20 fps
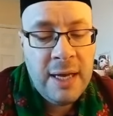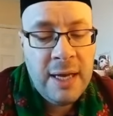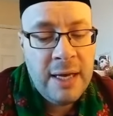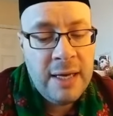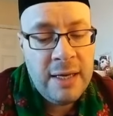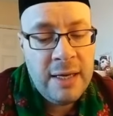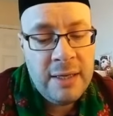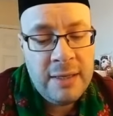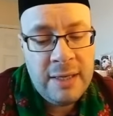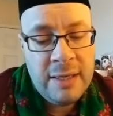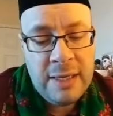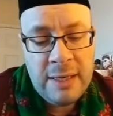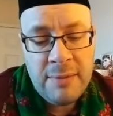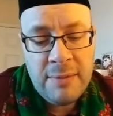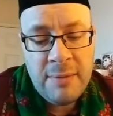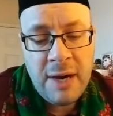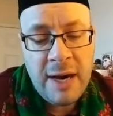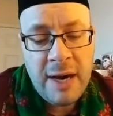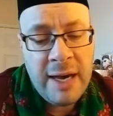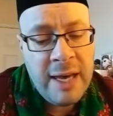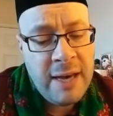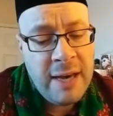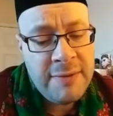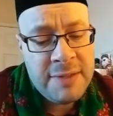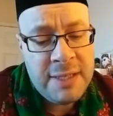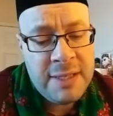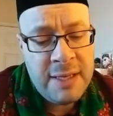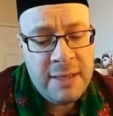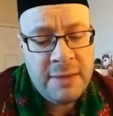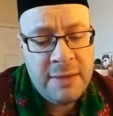In him I have
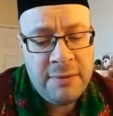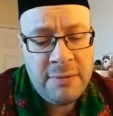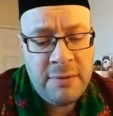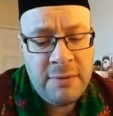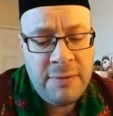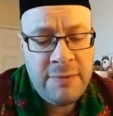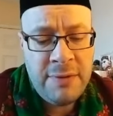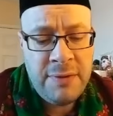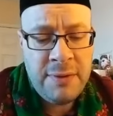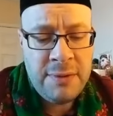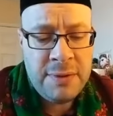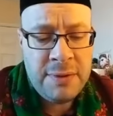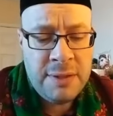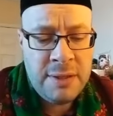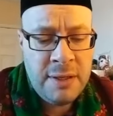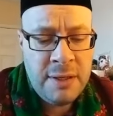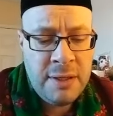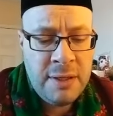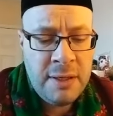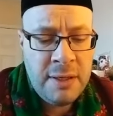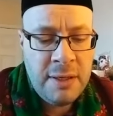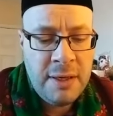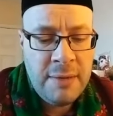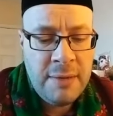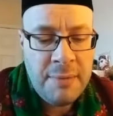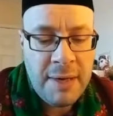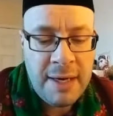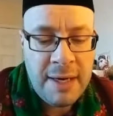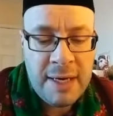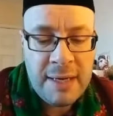taken refuge.
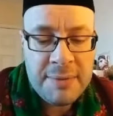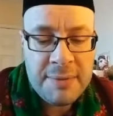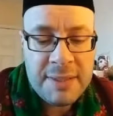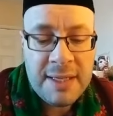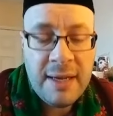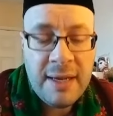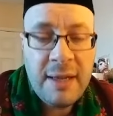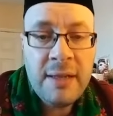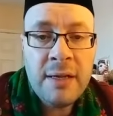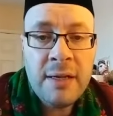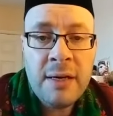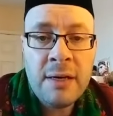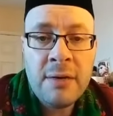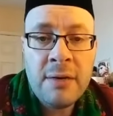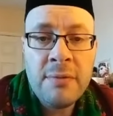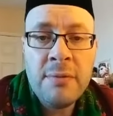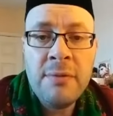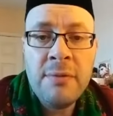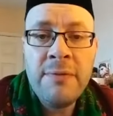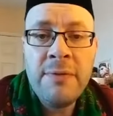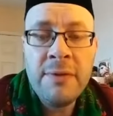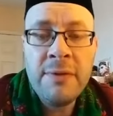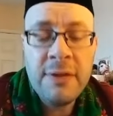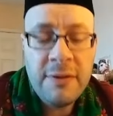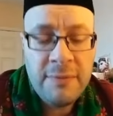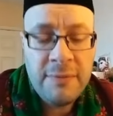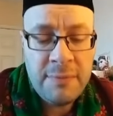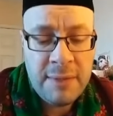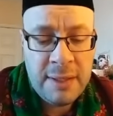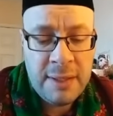Perhaps Allah will
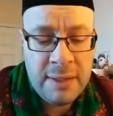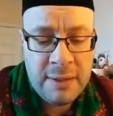forgive me.